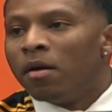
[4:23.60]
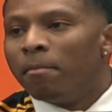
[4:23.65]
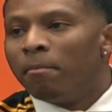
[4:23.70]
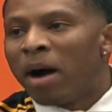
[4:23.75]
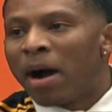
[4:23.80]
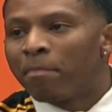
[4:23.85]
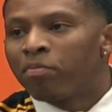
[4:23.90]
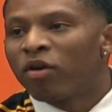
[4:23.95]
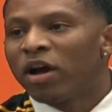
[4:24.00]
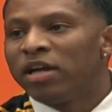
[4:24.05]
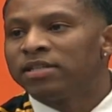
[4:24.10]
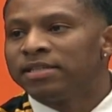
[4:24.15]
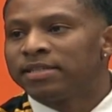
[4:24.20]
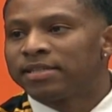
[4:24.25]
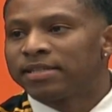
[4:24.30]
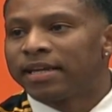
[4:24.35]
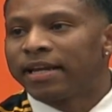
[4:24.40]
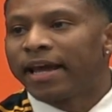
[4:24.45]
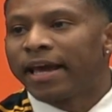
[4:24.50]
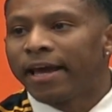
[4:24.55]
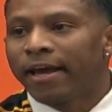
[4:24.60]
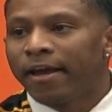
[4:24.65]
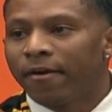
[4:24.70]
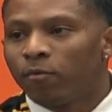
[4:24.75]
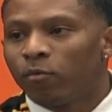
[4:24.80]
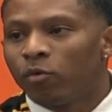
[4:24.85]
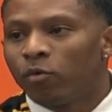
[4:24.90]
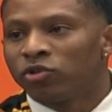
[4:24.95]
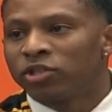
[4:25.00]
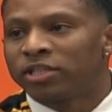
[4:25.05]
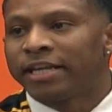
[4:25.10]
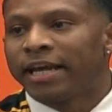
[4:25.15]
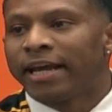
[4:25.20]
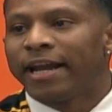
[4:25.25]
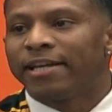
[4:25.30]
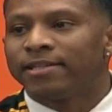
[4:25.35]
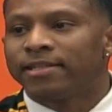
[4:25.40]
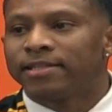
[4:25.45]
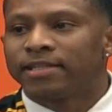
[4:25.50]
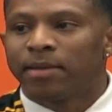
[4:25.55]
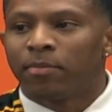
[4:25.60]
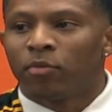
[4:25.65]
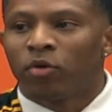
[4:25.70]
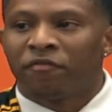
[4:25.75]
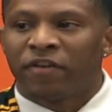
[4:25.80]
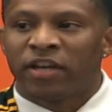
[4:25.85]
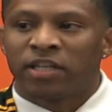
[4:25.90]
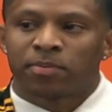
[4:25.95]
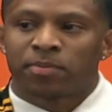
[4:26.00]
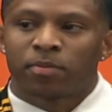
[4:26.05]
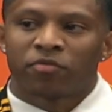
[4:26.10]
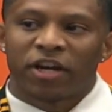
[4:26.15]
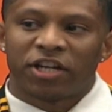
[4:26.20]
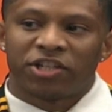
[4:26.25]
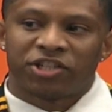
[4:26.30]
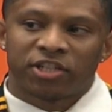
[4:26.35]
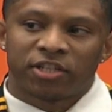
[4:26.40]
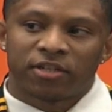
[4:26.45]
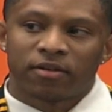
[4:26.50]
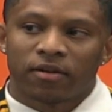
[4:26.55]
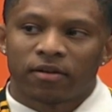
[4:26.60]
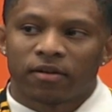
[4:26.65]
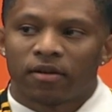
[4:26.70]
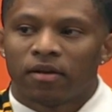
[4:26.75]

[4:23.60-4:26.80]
My presence today will stand as a symbol of inspiration